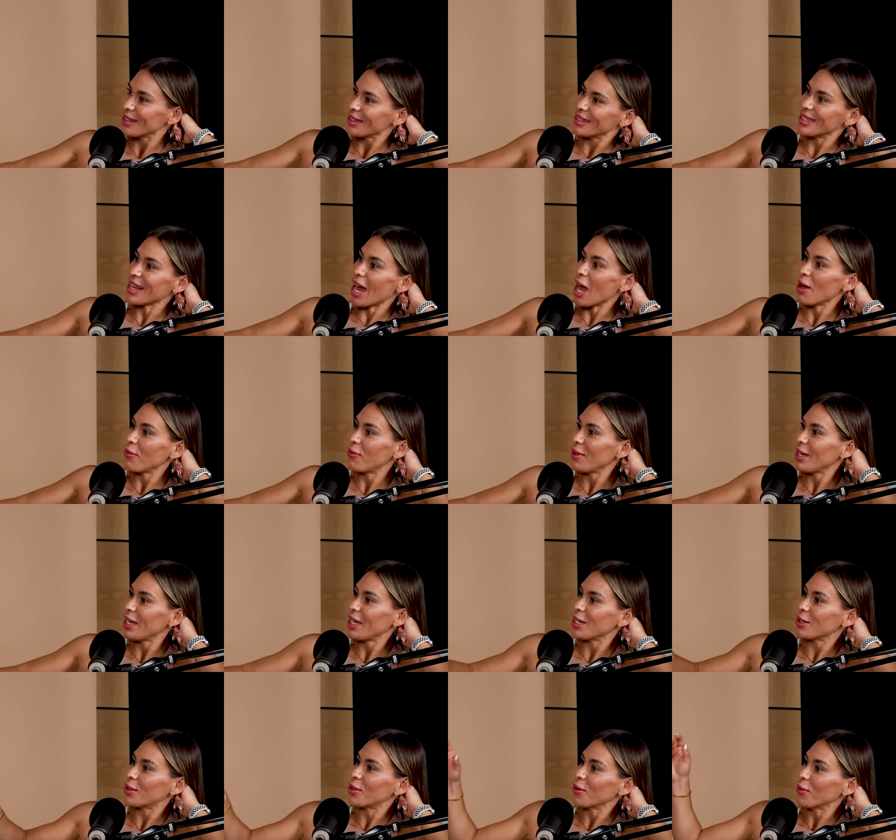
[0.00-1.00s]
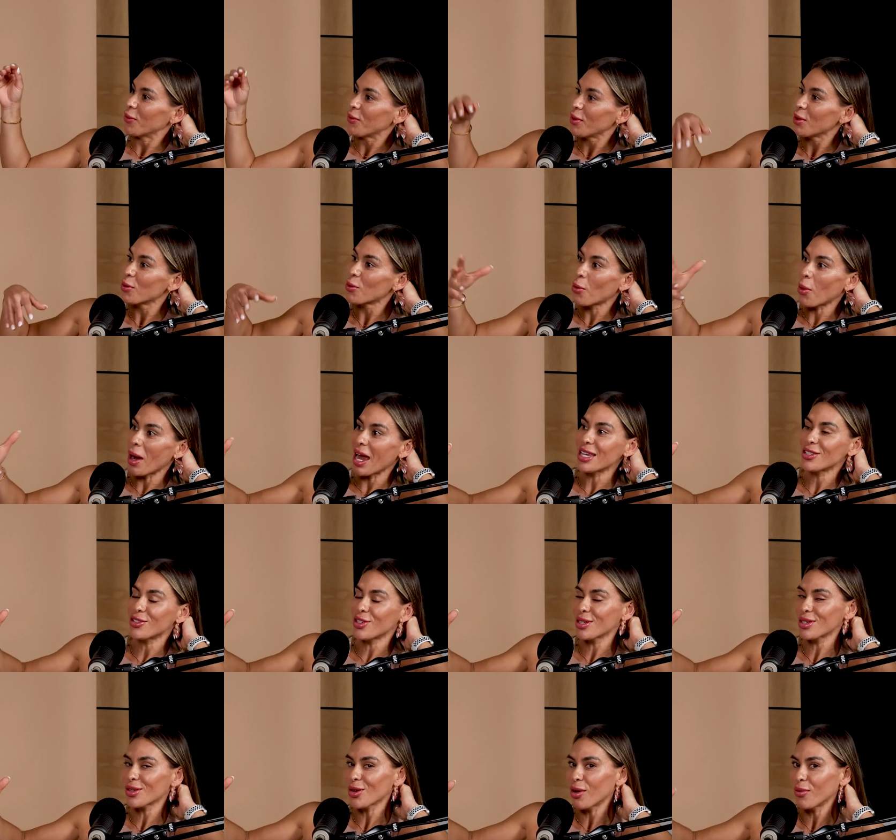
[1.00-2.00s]
diving into a few
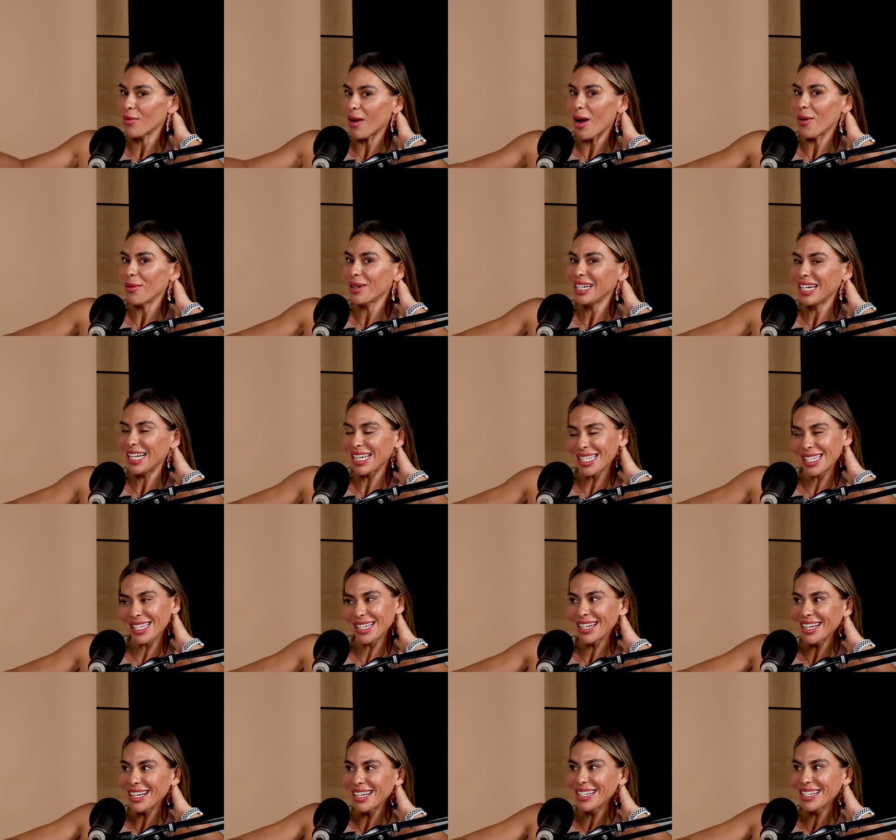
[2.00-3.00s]
questions of our listeners.